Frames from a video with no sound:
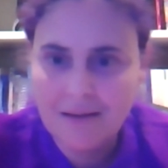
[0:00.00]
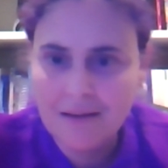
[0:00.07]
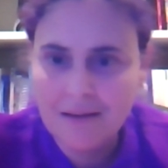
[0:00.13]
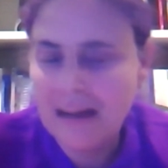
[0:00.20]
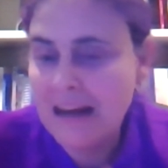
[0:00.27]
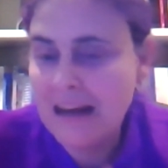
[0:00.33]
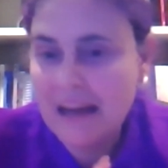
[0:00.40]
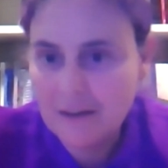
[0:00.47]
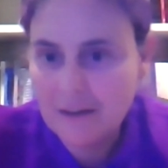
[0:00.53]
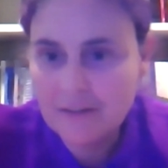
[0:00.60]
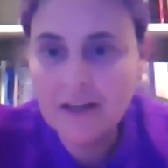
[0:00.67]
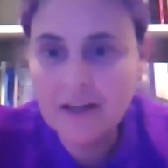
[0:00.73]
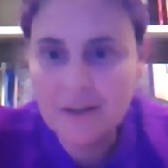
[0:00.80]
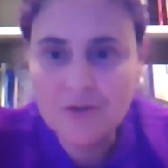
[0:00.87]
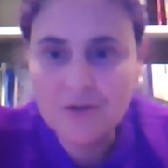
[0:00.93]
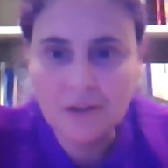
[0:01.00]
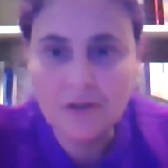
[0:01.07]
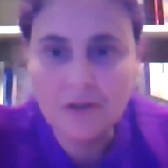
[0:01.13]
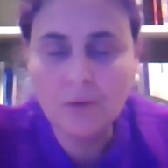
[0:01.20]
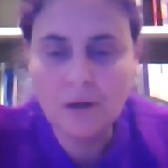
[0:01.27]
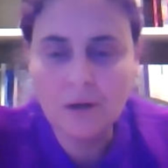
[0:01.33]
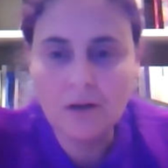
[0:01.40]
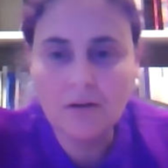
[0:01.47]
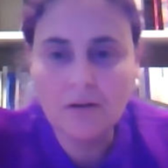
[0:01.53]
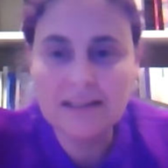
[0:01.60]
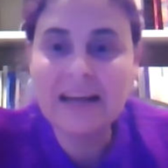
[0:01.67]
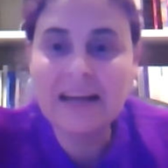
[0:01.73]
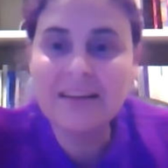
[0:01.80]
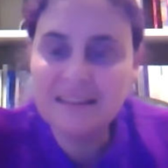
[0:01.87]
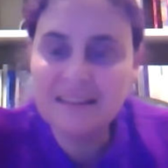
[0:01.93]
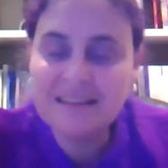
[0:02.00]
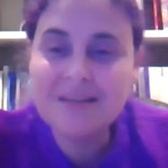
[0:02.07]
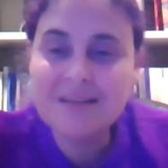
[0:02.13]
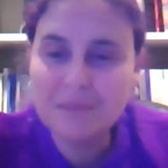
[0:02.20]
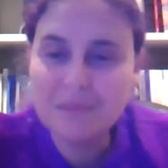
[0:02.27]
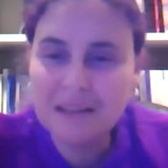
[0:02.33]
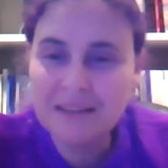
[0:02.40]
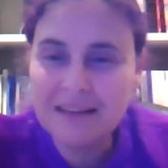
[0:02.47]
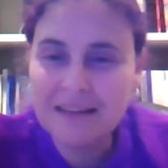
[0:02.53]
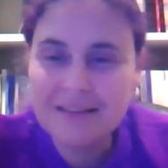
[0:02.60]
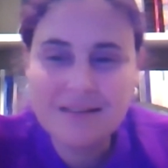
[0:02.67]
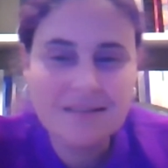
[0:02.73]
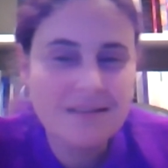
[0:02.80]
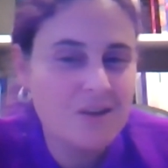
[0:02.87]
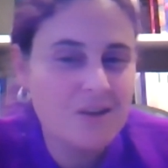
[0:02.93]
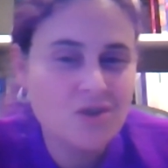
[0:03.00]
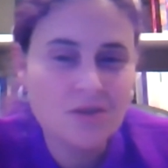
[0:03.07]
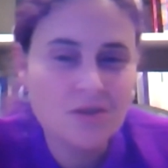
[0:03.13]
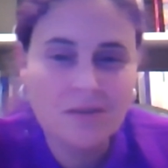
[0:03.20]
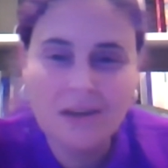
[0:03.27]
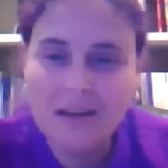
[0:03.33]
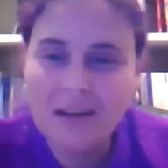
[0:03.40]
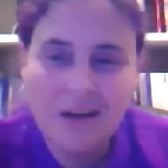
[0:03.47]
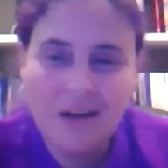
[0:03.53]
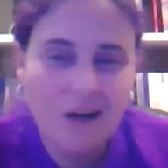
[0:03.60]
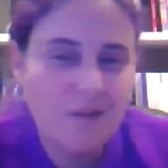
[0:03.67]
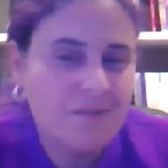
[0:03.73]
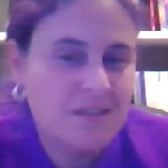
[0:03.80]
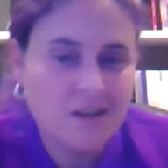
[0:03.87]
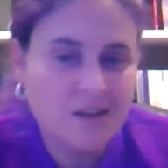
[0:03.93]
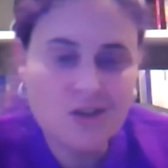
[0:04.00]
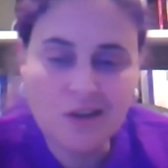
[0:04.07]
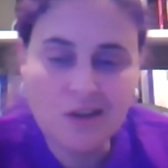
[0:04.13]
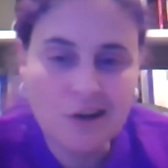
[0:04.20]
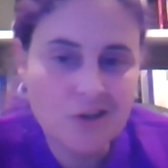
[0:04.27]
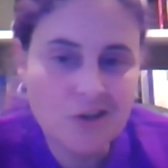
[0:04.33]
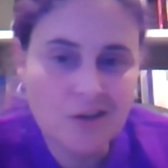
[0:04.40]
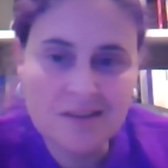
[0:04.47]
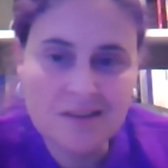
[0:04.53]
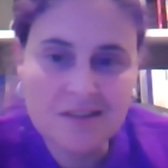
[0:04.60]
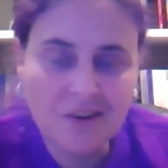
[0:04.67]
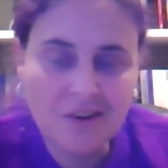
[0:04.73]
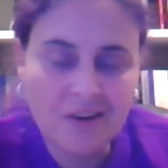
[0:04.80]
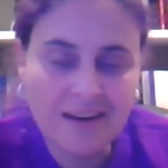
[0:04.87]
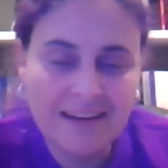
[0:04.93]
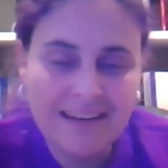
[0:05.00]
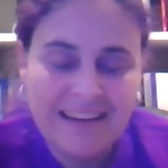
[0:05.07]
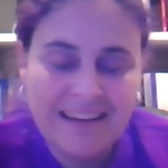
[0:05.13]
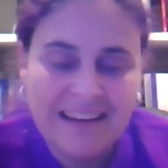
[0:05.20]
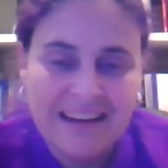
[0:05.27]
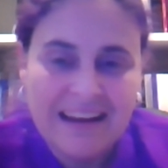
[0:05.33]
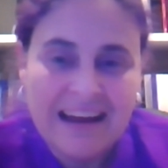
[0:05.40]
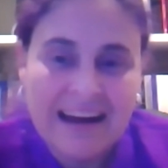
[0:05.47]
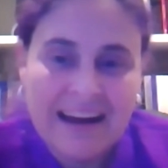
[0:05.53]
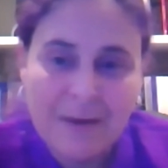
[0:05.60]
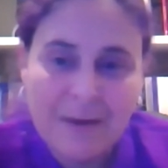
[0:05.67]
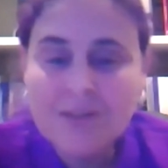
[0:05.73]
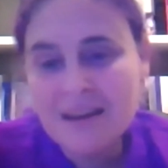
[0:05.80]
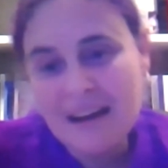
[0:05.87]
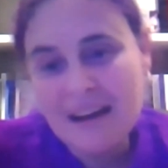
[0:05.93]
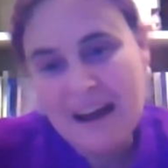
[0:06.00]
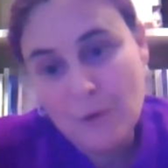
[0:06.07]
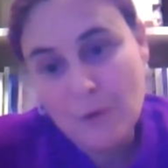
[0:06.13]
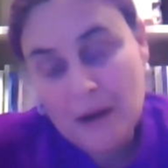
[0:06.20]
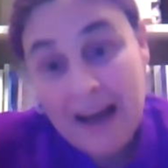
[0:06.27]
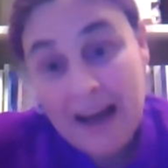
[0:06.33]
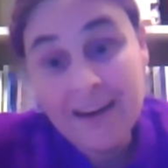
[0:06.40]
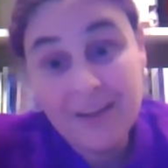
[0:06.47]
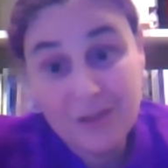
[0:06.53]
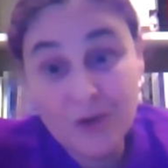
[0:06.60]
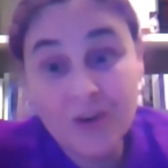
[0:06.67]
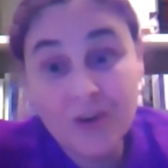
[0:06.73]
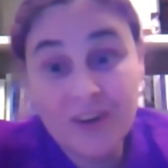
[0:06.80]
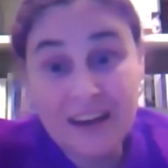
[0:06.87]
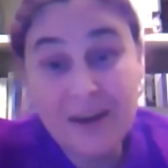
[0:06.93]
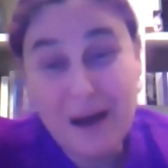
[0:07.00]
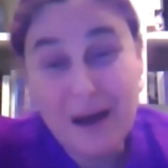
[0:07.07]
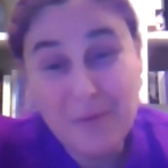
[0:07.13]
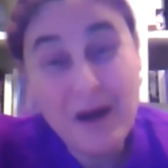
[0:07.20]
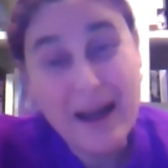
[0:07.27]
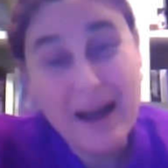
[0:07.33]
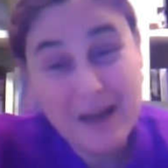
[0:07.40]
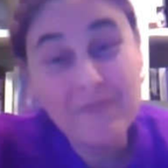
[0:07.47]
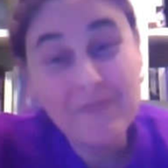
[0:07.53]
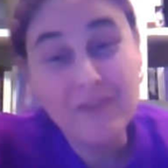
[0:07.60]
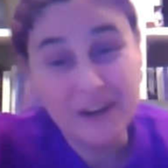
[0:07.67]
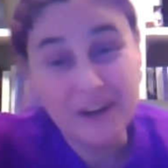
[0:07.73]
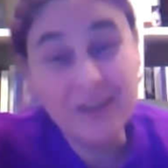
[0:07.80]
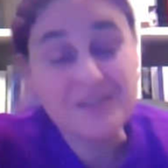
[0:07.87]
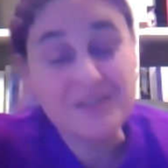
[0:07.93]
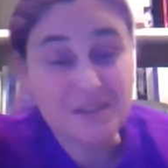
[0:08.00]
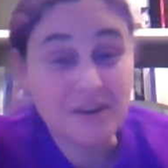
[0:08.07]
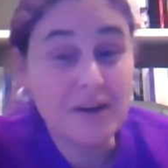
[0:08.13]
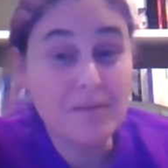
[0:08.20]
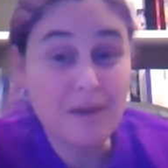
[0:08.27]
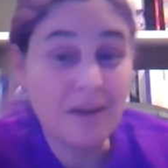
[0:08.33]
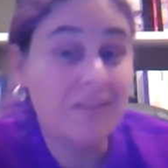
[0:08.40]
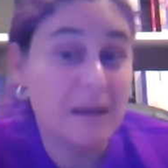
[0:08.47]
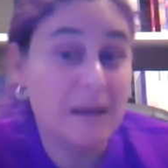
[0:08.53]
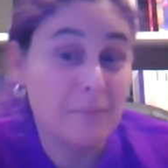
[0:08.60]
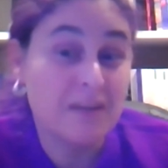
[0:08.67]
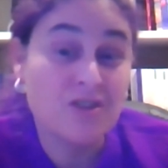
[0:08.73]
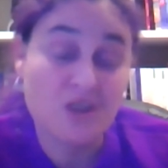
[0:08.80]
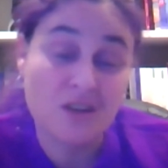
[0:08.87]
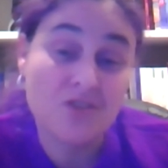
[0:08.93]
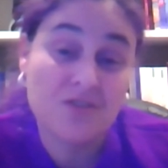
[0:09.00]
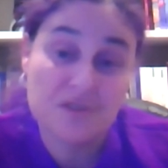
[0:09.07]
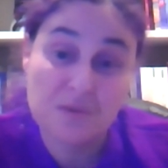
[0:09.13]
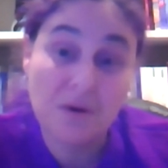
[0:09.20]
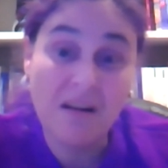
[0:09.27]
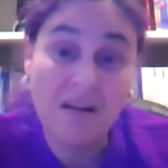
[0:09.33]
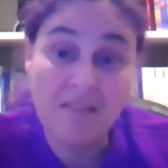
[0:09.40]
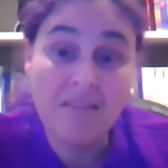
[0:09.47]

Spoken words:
in every country in the world. And I think that's something that's of such large concern. And I would say I would add a third. I am very concerned about climate change as well,